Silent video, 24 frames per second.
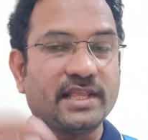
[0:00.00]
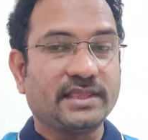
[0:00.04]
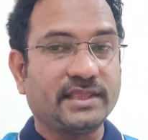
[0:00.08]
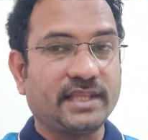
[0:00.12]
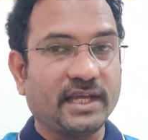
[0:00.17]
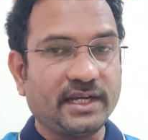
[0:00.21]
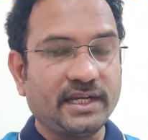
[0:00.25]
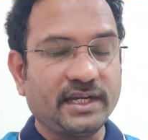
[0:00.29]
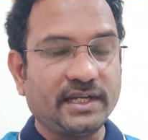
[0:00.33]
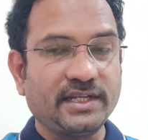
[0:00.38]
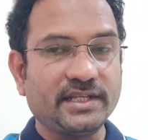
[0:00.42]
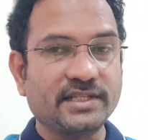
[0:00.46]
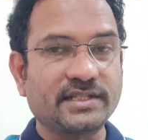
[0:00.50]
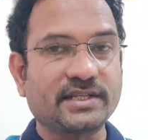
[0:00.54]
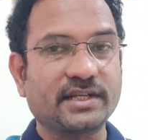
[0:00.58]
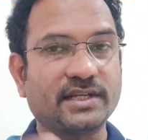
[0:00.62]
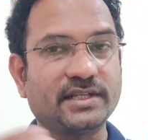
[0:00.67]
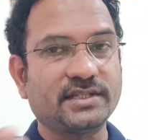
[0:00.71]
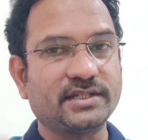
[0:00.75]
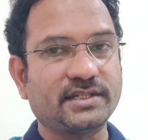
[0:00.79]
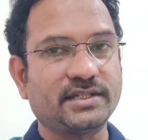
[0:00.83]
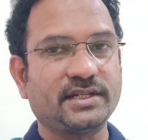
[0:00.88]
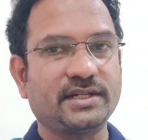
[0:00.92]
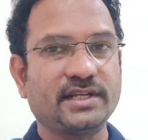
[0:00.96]
then it is
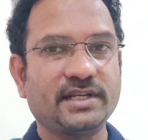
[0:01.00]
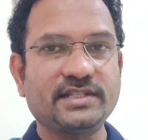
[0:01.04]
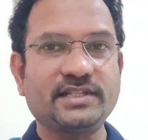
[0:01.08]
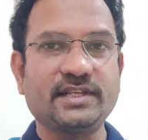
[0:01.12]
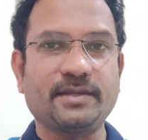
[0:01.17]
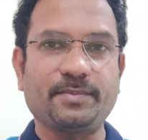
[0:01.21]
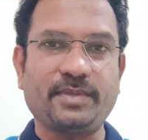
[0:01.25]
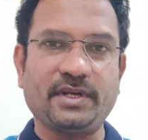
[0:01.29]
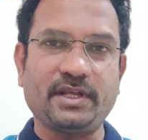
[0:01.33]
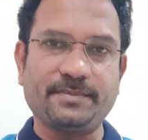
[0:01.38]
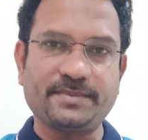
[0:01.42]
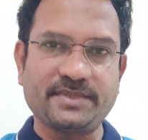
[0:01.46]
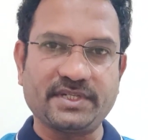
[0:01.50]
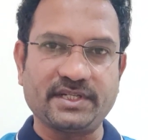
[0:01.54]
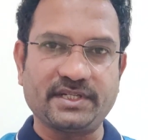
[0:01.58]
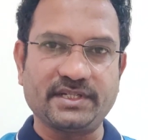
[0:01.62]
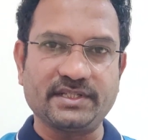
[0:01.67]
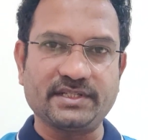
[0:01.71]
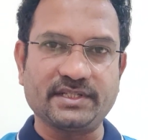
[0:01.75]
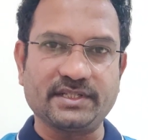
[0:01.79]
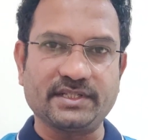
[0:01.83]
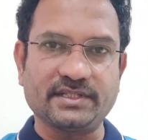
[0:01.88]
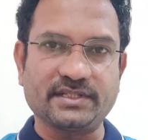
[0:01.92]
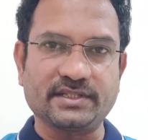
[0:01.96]
considered as epilepsy
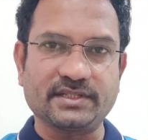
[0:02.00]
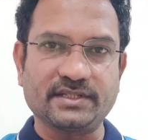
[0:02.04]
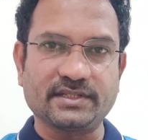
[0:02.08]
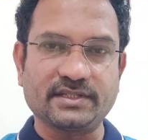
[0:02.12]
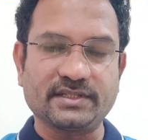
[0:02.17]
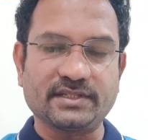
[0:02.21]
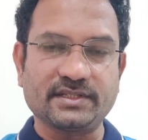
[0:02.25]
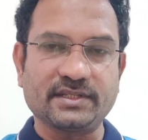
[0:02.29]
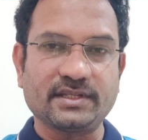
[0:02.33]
disease.